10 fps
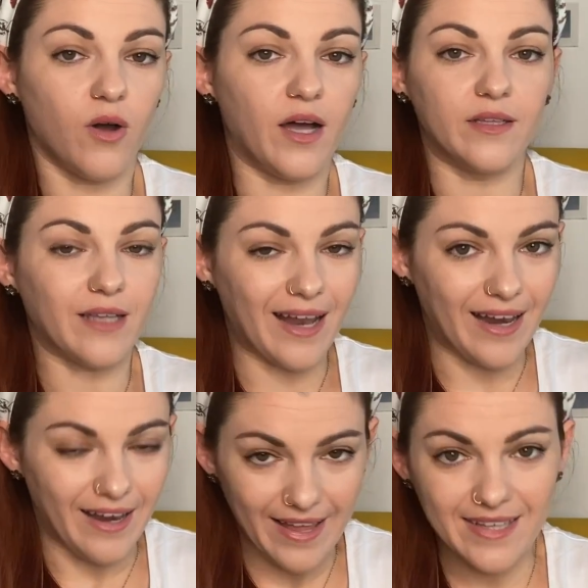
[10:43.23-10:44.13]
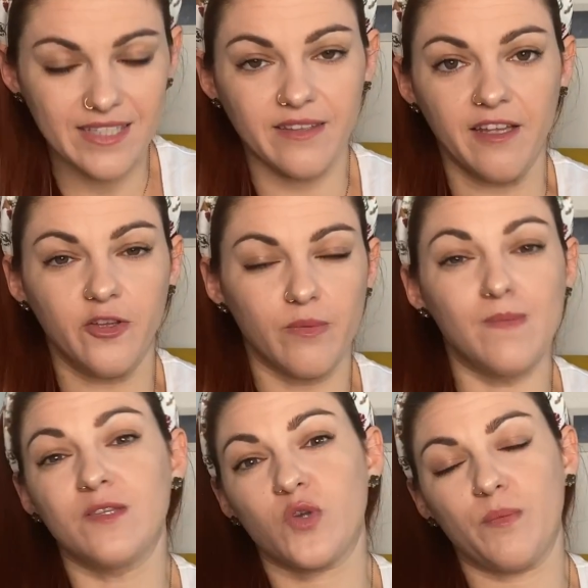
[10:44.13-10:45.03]
unless until your baby
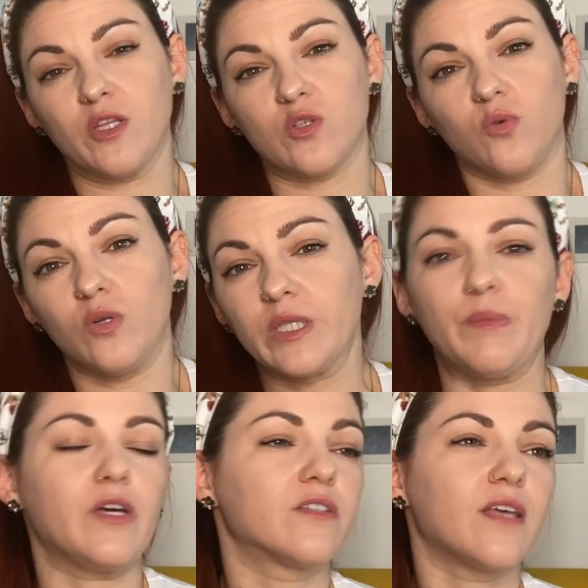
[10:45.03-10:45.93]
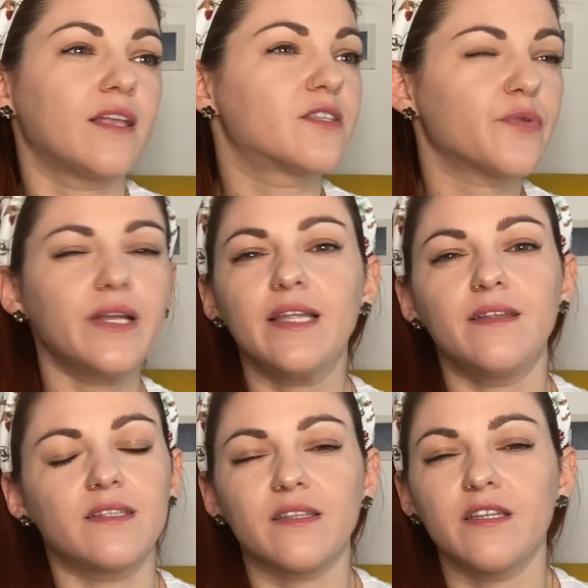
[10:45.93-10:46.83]
is 3 months old, because it's really
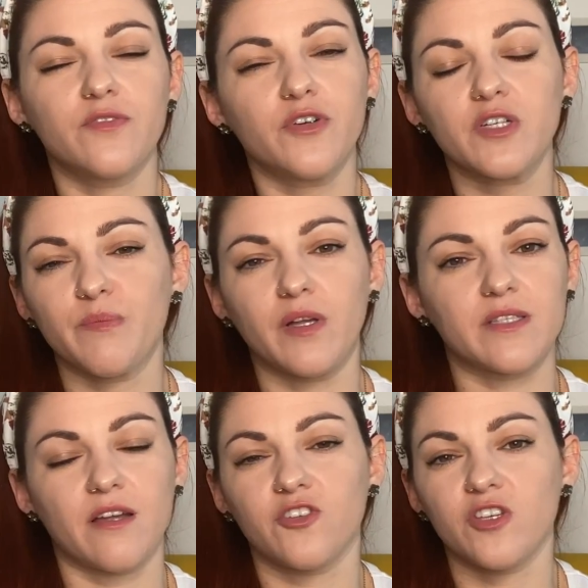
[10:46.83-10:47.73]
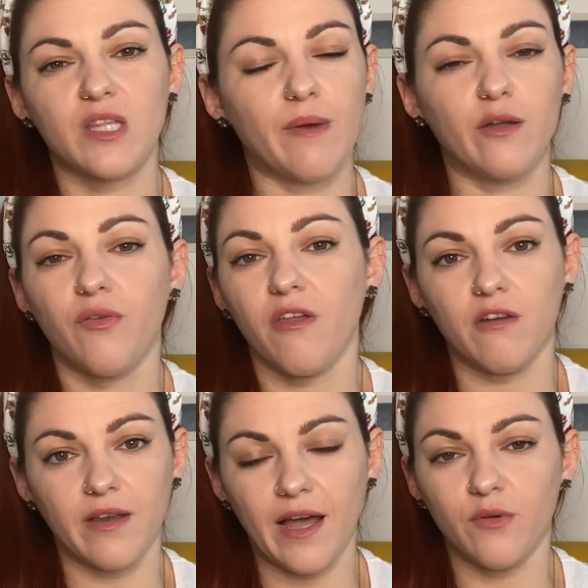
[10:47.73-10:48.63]
these first months are just about
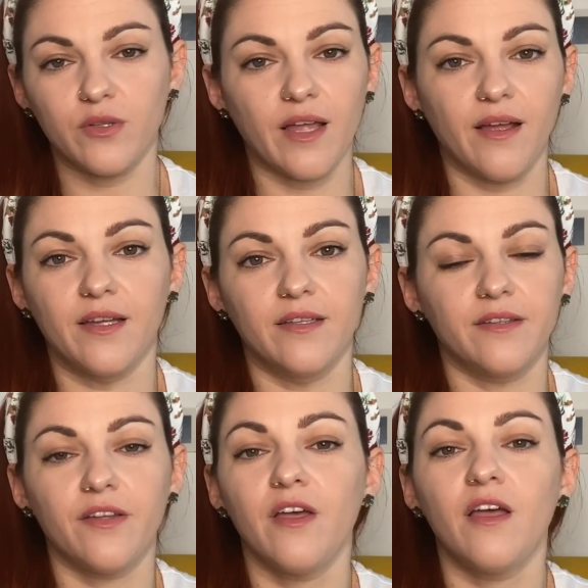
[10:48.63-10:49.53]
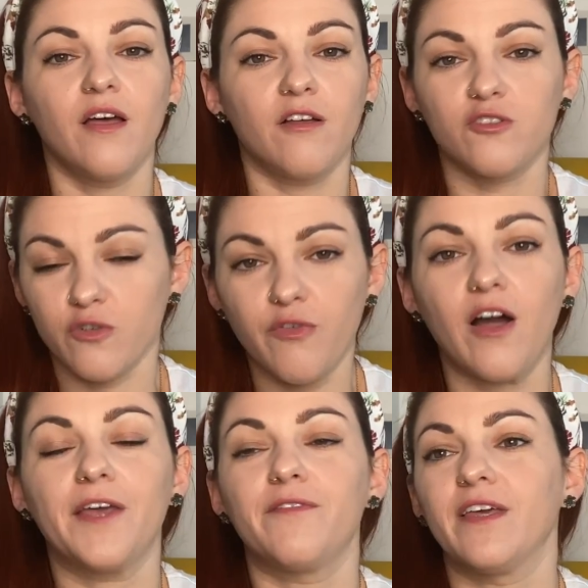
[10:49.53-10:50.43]
figuring out and
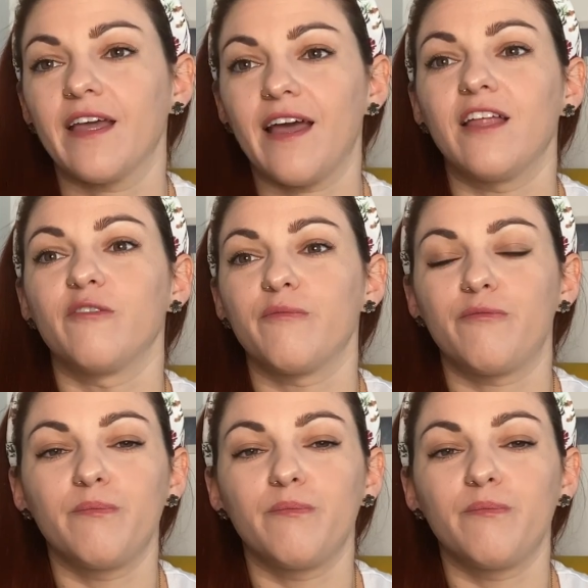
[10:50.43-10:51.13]
surviving and